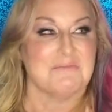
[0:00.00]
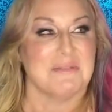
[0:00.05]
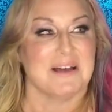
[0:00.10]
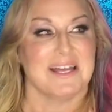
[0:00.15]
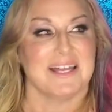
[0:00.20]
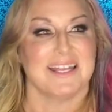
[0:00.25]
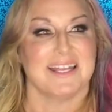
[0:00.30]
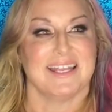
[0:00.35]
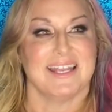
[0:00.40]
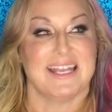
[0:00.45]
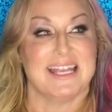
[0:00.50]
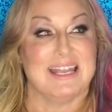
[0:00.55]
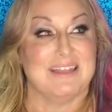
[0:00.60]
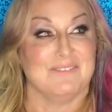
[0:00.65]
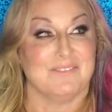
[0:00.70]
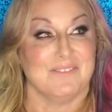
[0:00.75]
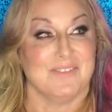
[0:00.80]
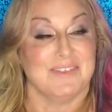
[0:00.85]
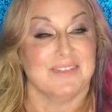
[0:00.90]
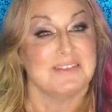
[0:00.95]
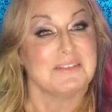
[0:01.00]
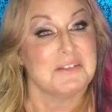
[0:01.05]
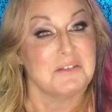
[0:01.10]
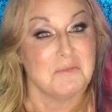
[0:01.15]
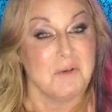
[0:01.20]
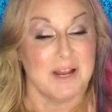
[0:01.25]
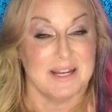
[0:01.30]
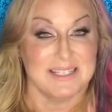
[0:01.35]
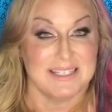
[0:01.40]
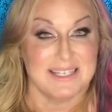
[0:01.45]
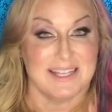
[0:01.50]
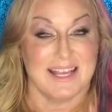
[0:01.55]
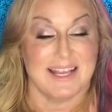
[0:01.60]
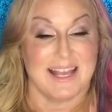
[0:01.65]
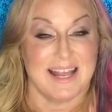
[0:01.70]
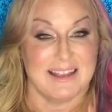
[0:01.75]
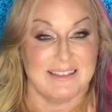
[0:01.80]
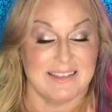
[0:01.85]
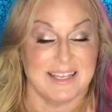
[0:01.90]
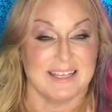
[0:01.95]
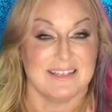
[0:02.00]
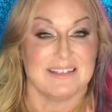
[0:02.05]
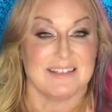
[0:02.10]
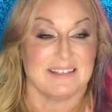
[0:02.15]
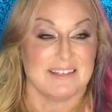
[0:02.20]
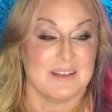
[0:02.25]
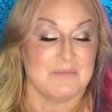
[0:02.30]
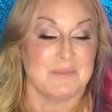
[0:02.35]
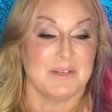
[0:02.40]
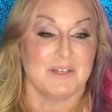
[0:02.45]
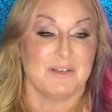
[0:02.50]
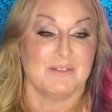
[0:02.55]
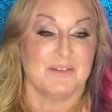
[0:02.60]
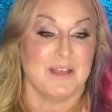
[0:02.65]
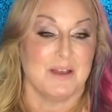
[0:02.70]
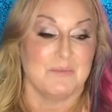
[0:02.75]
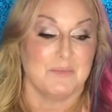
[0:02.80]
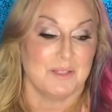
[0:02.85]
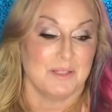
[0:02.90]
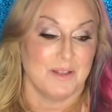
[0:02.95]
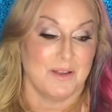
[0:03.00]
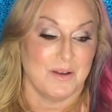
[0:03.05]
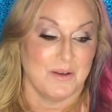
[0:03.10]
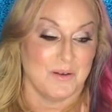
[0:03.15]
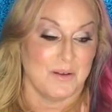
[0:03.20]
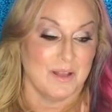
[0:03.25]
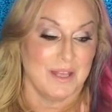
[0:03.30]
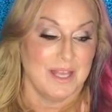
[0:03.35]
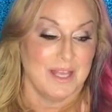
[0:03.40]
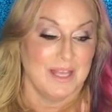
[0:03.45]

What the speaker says: But if you want to see that kind of thing, just let me know down below.